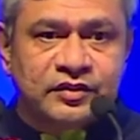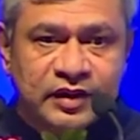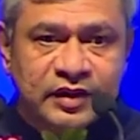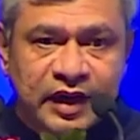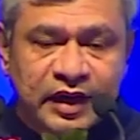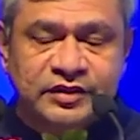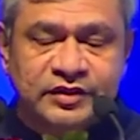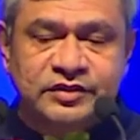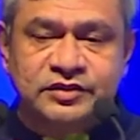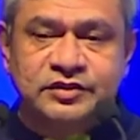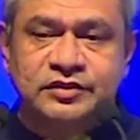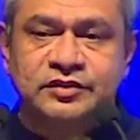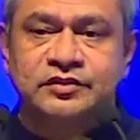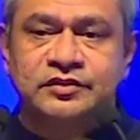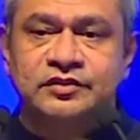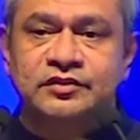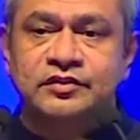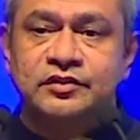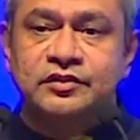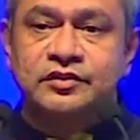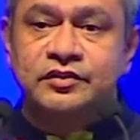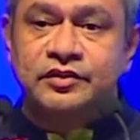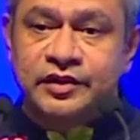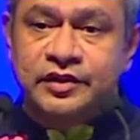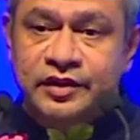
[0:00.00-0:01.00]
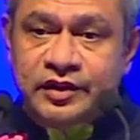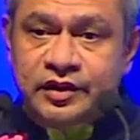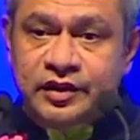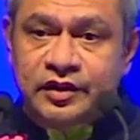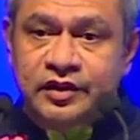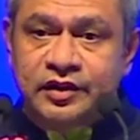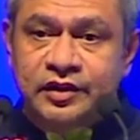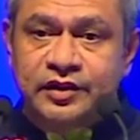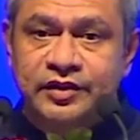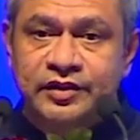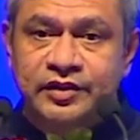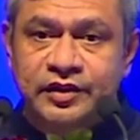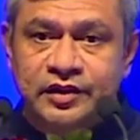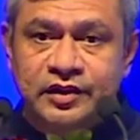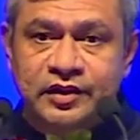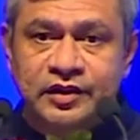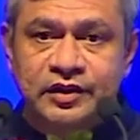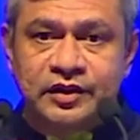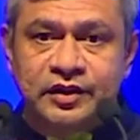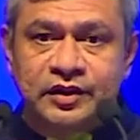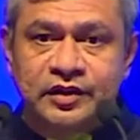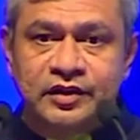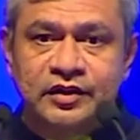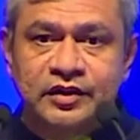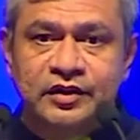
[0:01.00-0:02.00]
That's really,
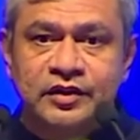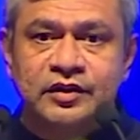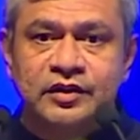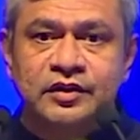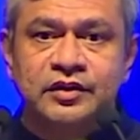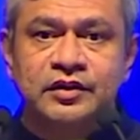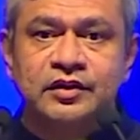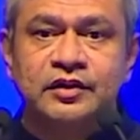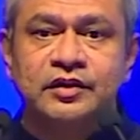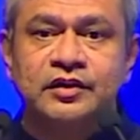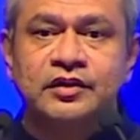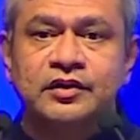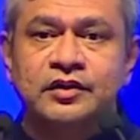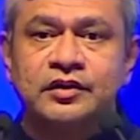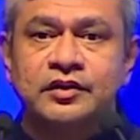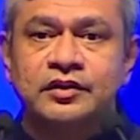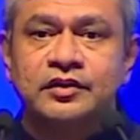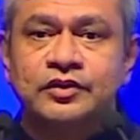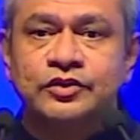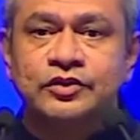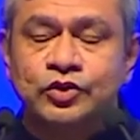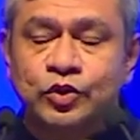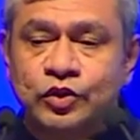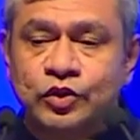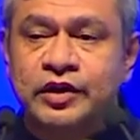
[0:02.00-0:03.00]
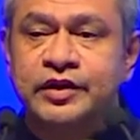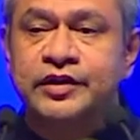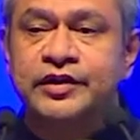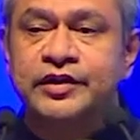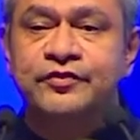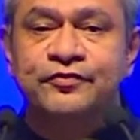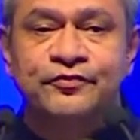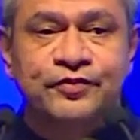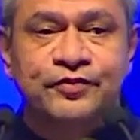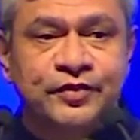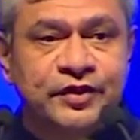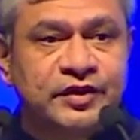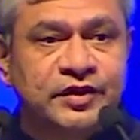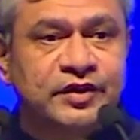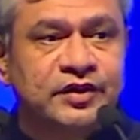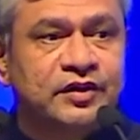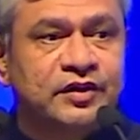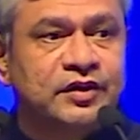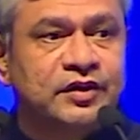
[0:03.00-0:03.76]
really a totally different